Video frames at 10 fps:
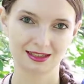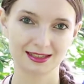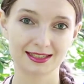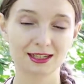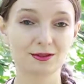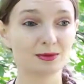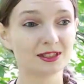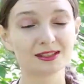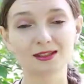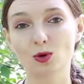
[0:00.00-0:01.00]
Sarva
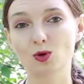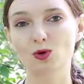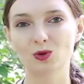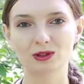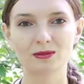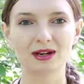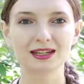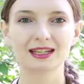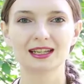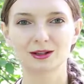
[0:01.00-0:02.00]
means all,
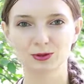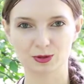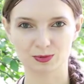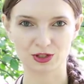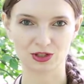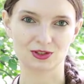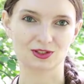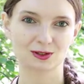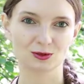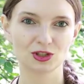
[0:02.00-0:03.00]
Mangala auspicious,
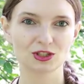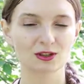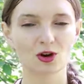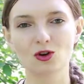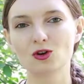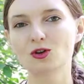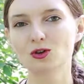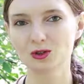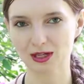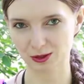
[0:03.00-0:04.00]
so she's
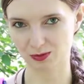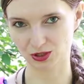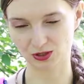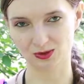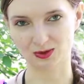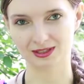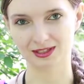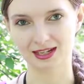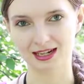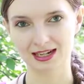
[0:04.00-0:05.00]
all auspicious one.
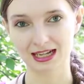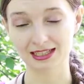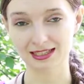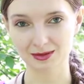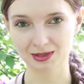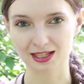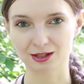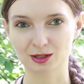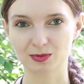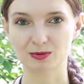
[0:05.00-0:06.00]
And
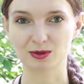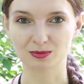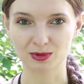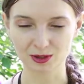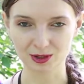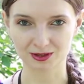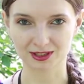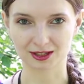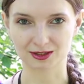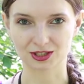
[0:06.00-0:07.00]
similarly, people born on
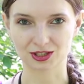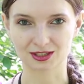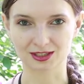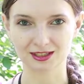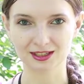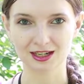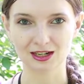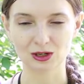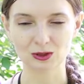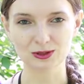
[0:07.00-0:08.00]
Trayodashi Tithi
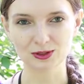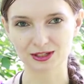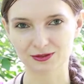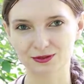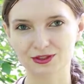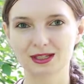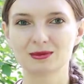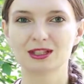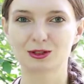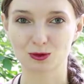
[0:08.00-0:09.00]
also have
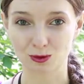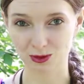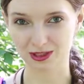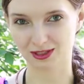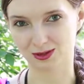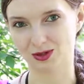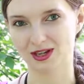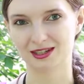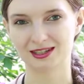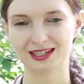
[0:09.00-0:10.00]
similar qualities to
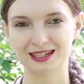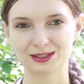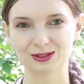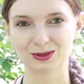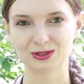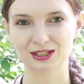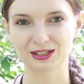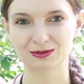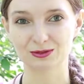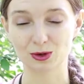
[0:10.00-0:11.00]
her. They
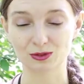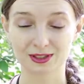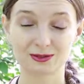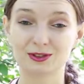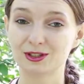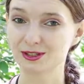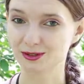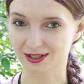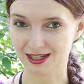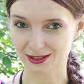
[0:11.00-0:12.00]
are often very
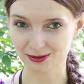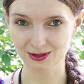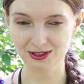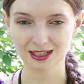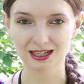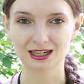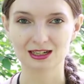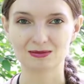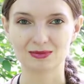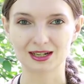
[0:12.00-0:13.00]
successful,
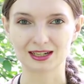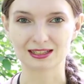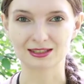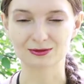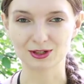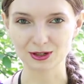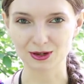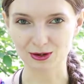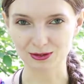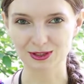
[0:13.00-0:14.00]
but very
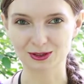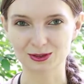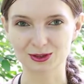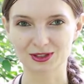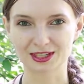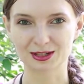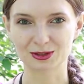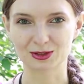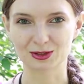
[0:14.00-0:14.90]
often also they are,